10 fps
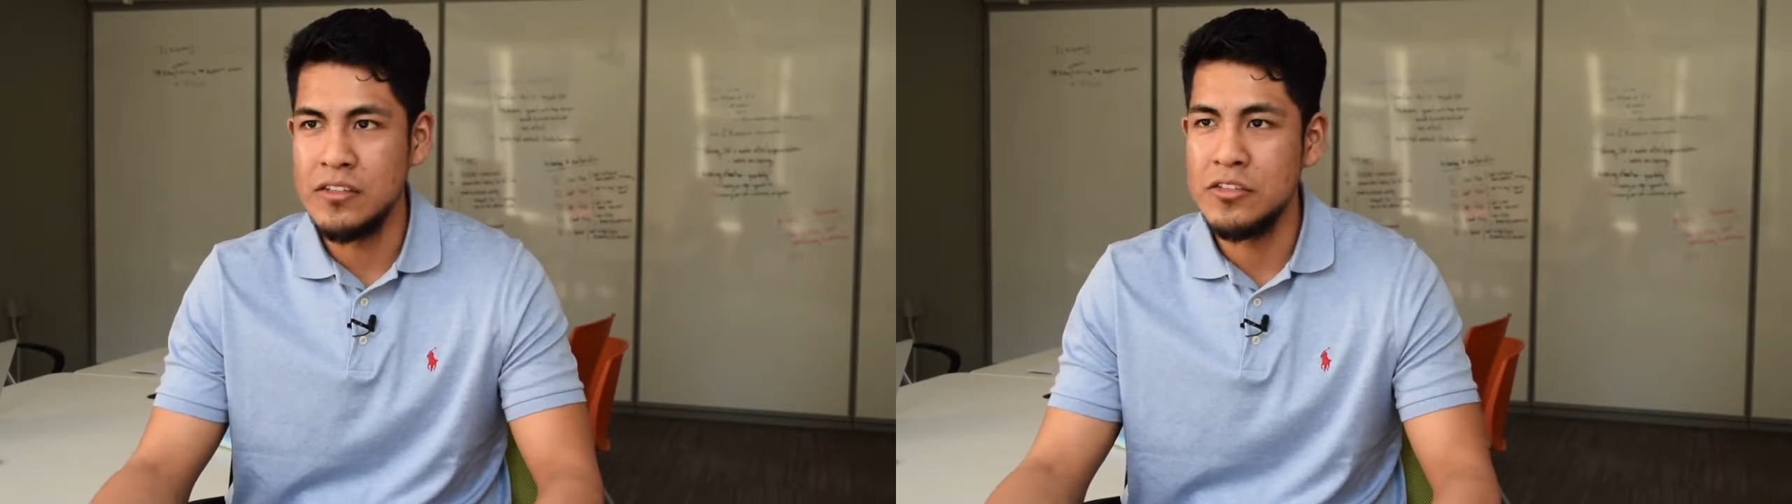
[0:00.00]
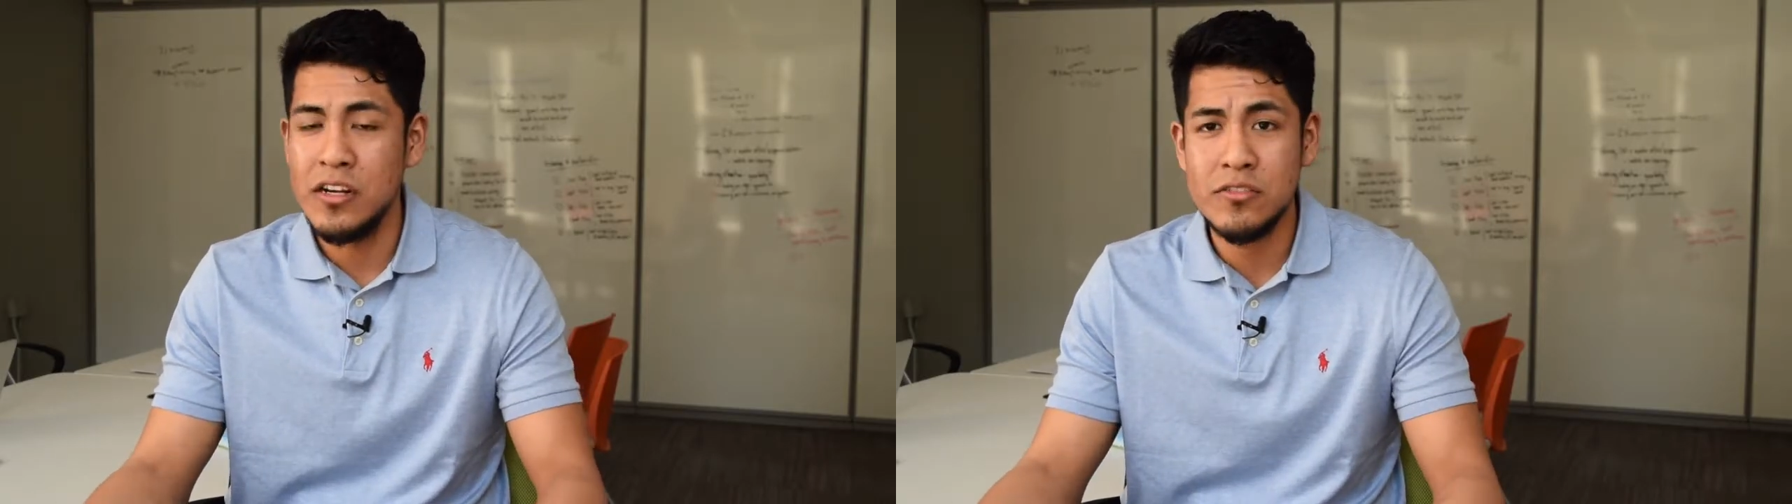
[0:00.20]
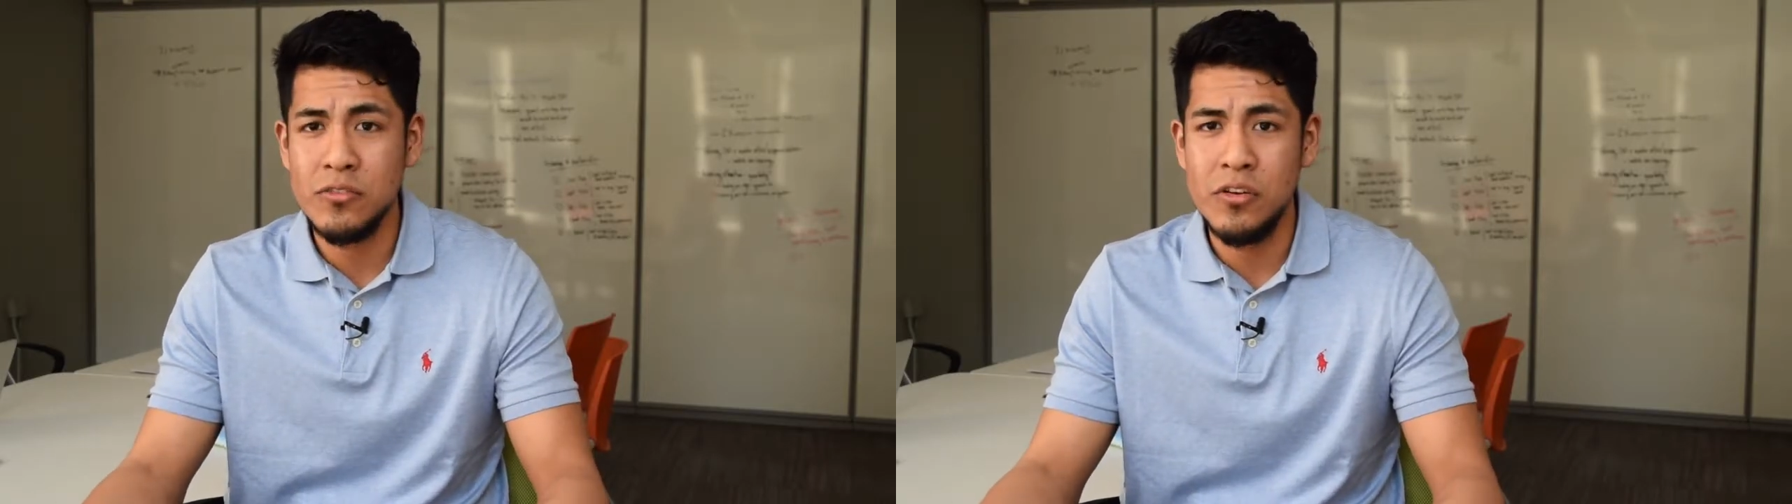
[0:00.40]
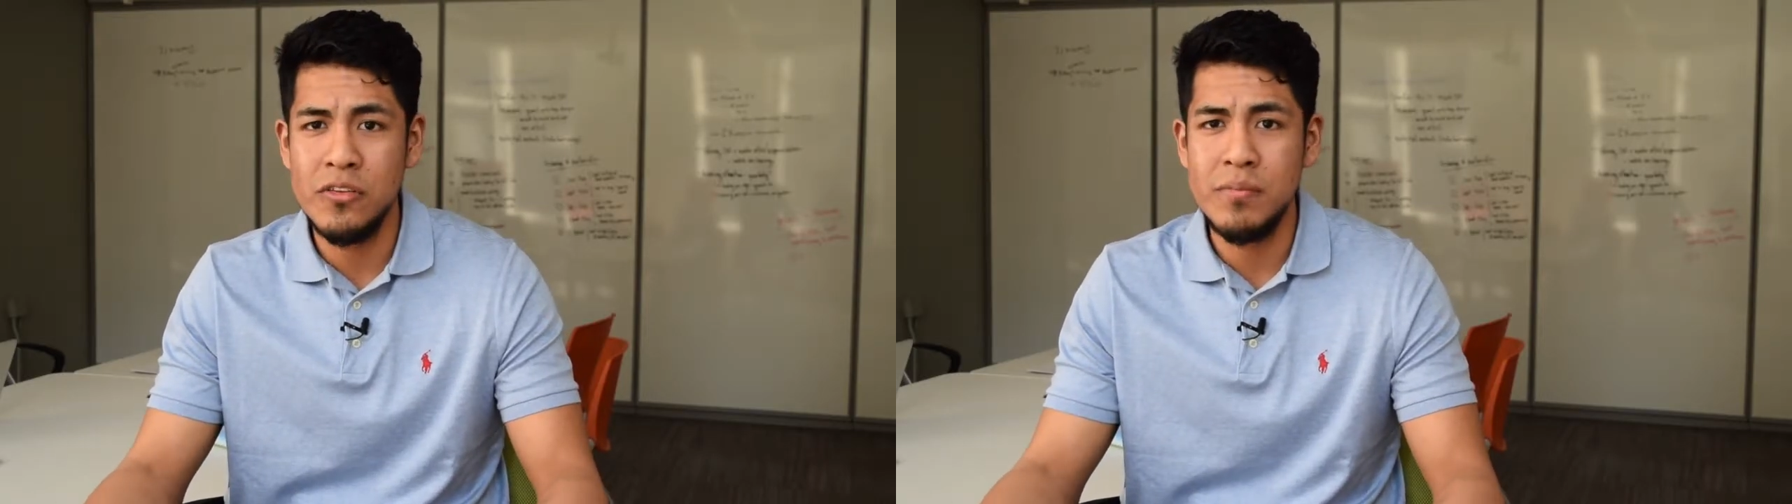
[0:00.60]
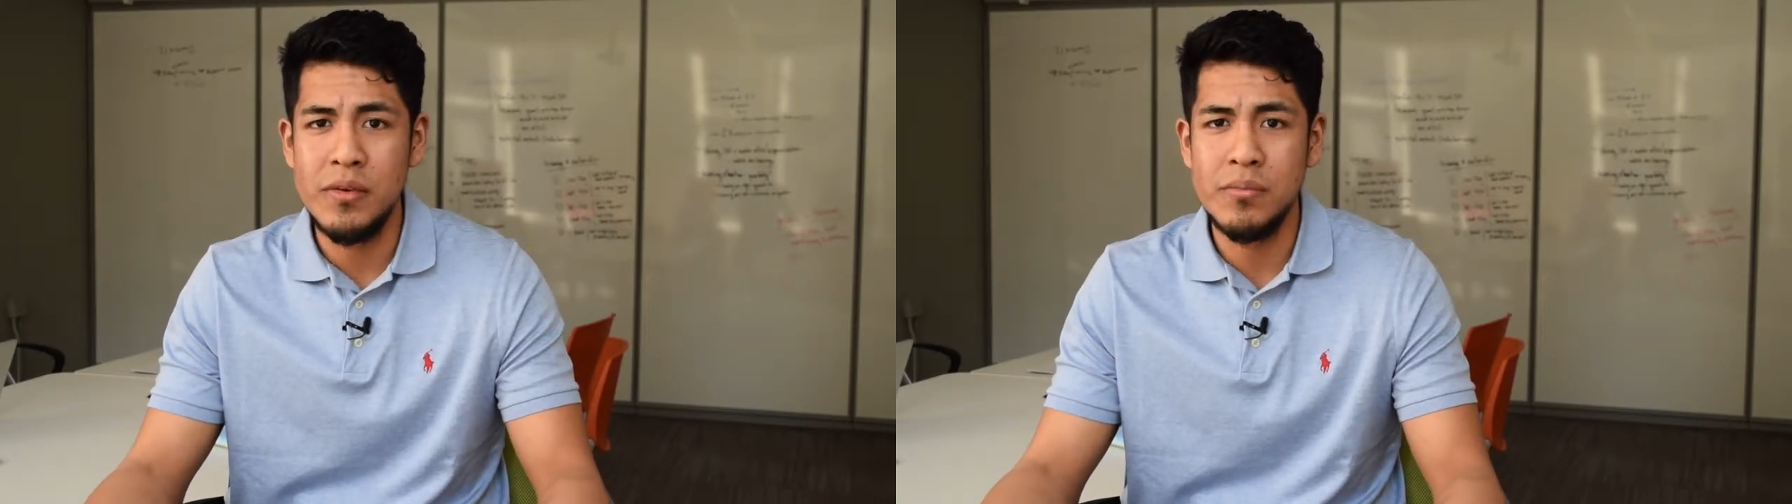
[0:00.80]
talk to the
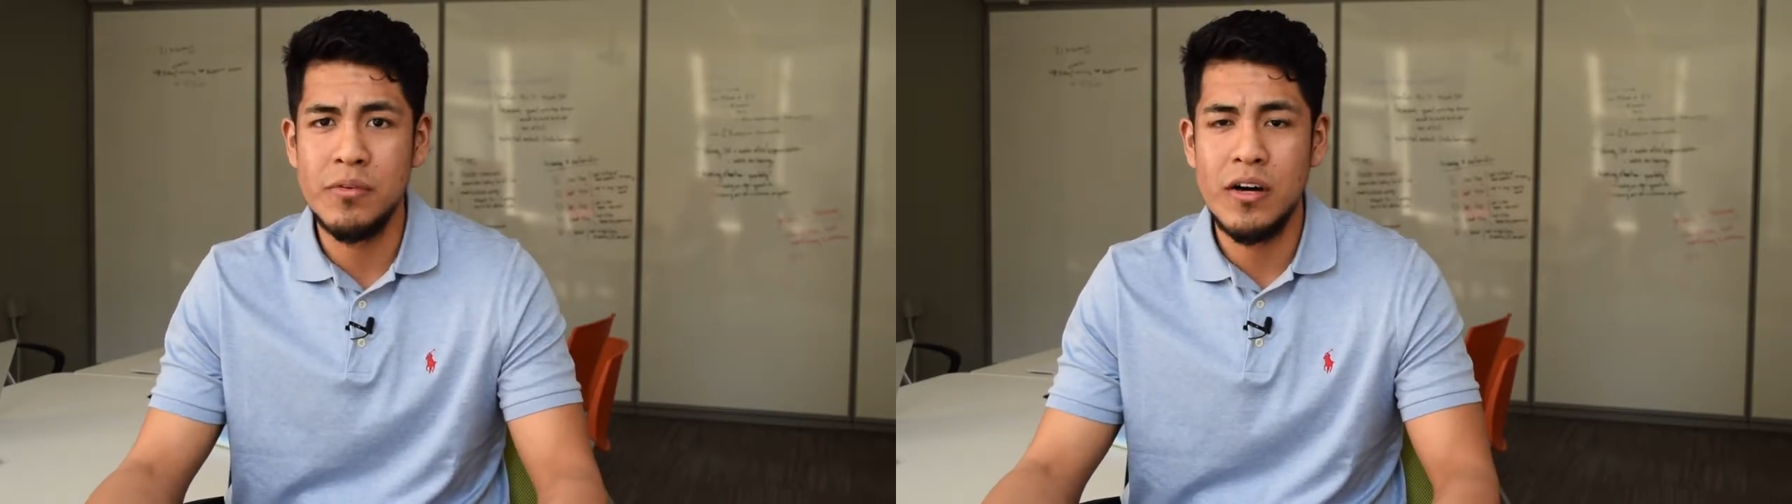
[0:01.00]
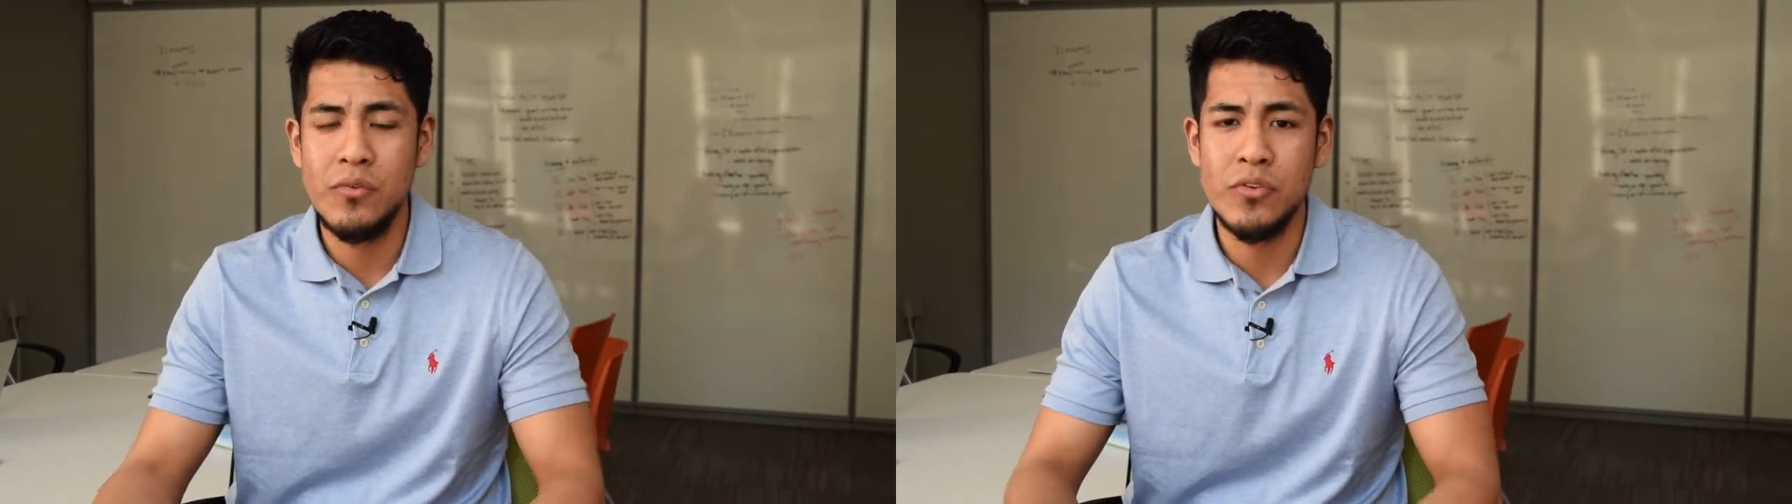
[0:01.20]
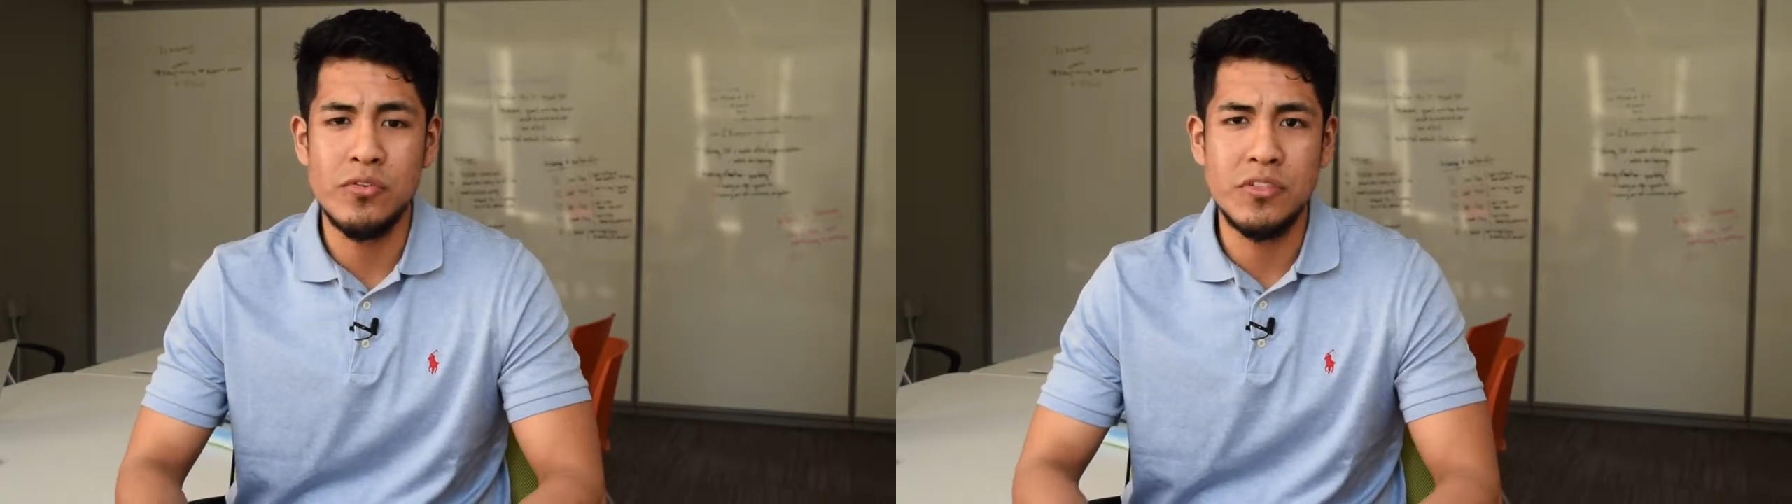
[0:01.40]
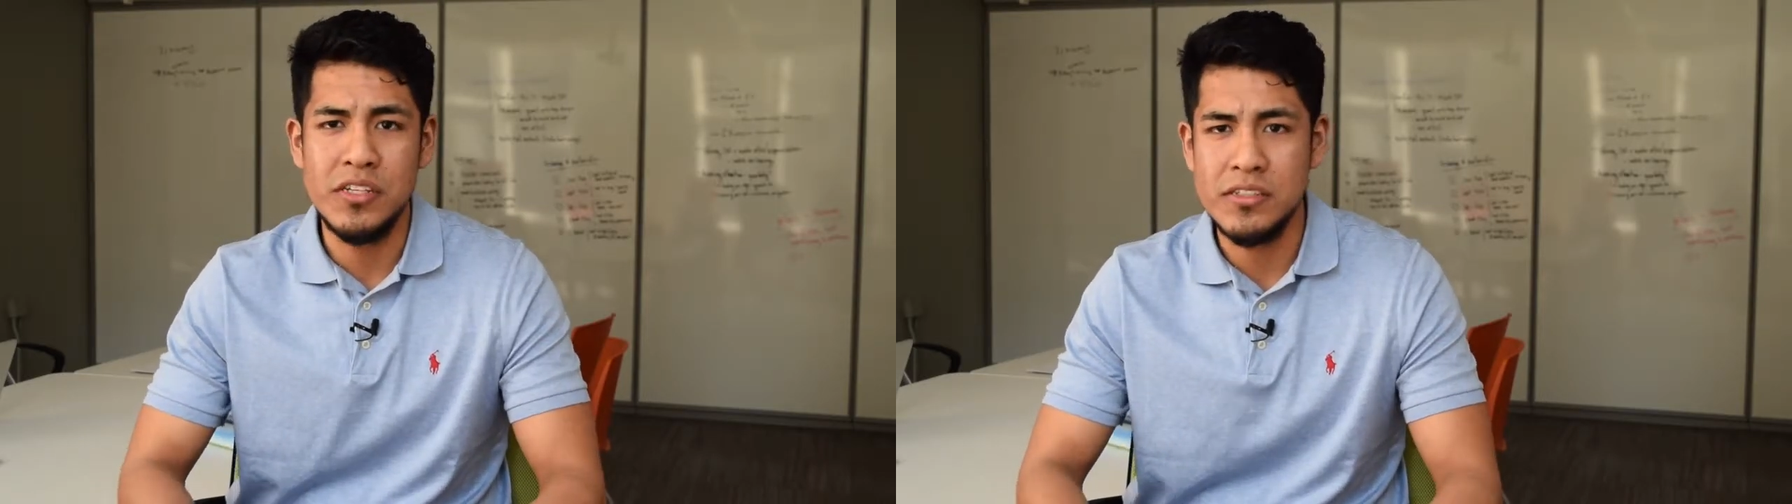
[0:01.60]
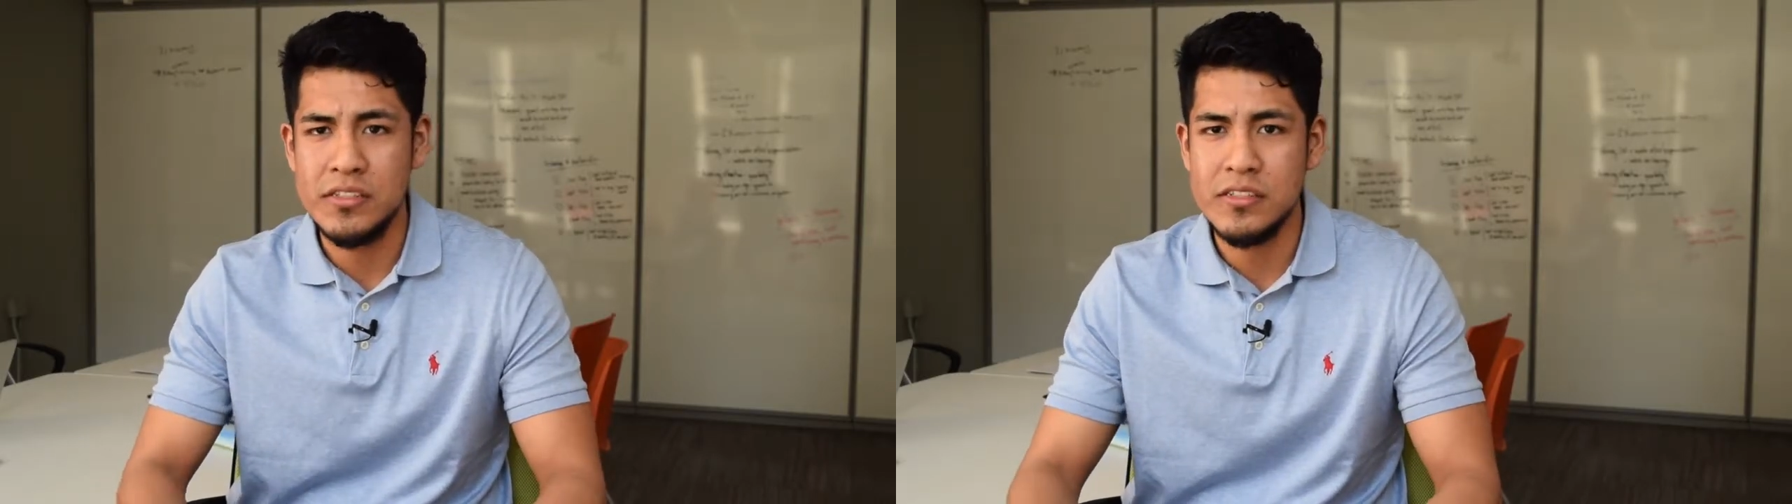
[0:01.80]
other people, how will you
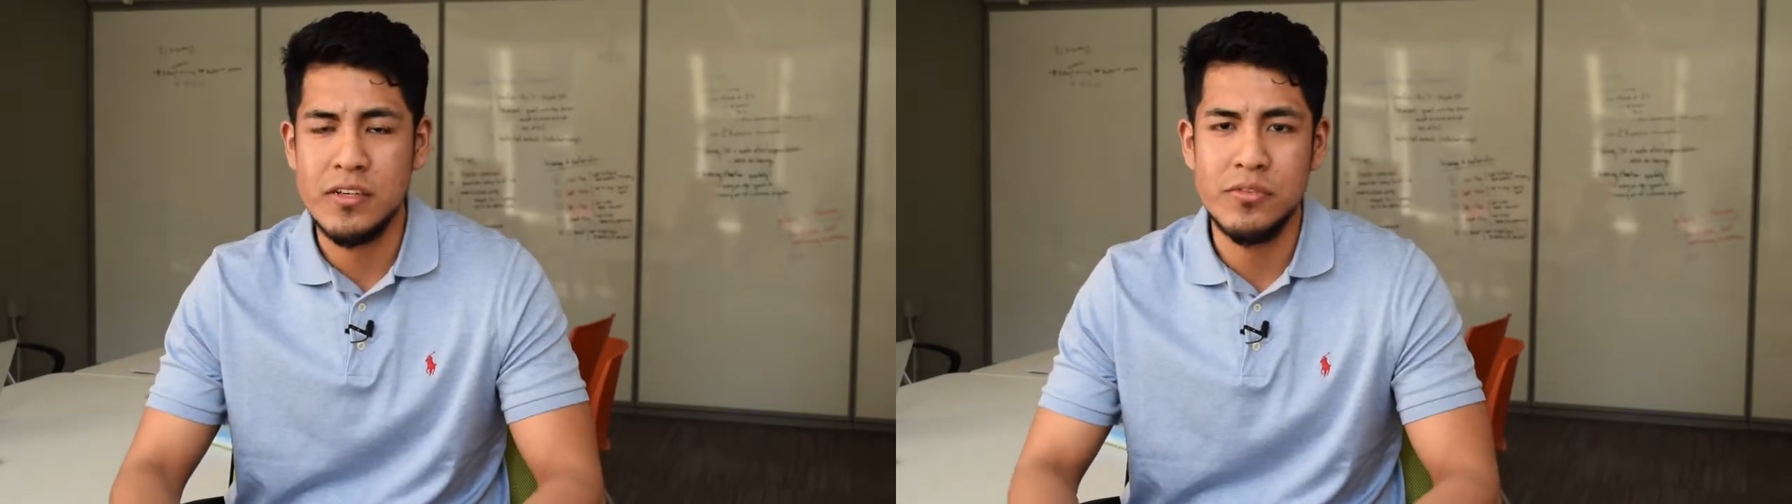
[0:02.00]
change this,